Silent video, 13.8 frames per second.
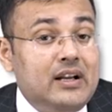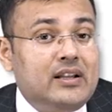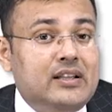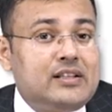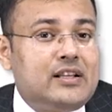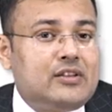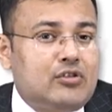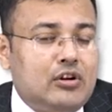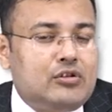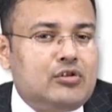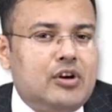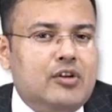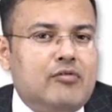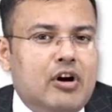This is
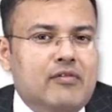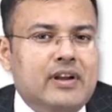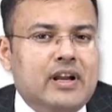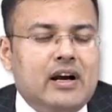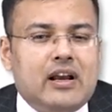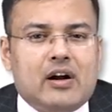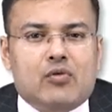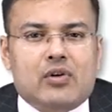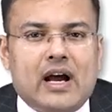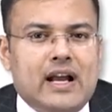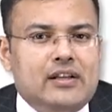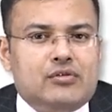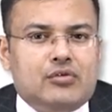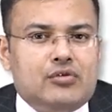also revolving around
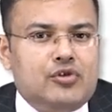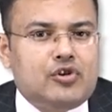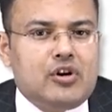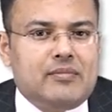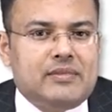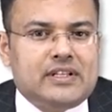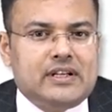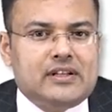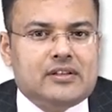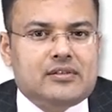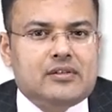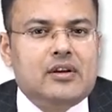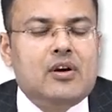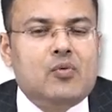high socioeconomic
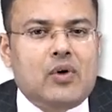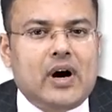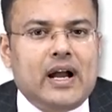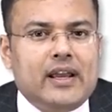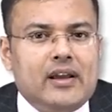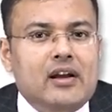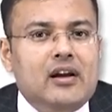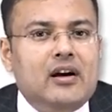status. Why?